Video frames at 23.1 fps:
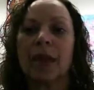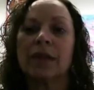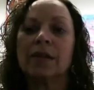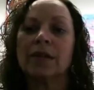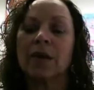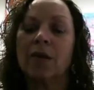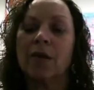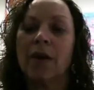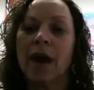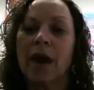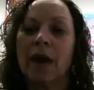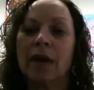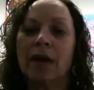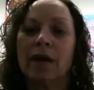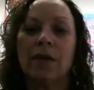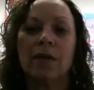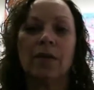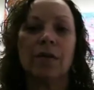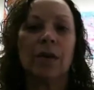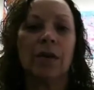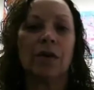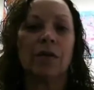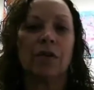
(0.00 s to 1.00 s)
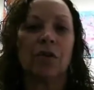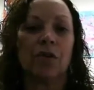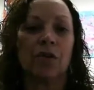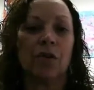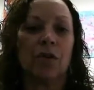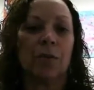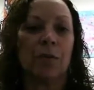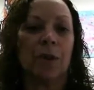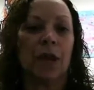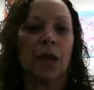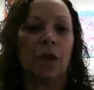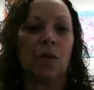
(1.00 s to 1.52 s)
So how do you
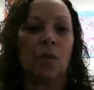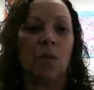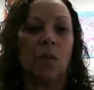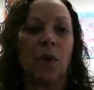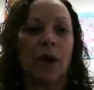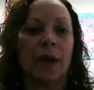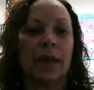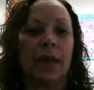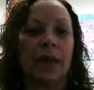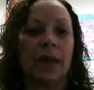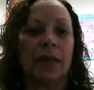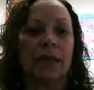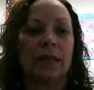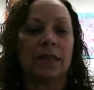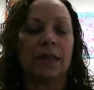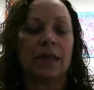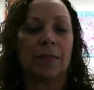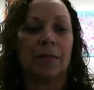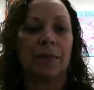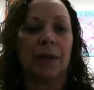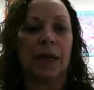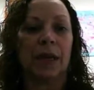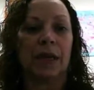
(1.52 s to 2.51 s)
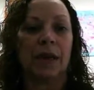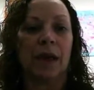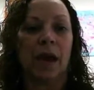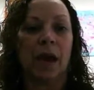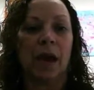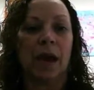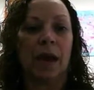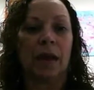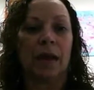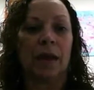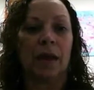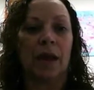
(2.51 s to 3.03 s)
determine what needs to be
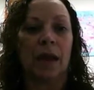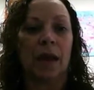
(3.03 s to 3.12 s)
done?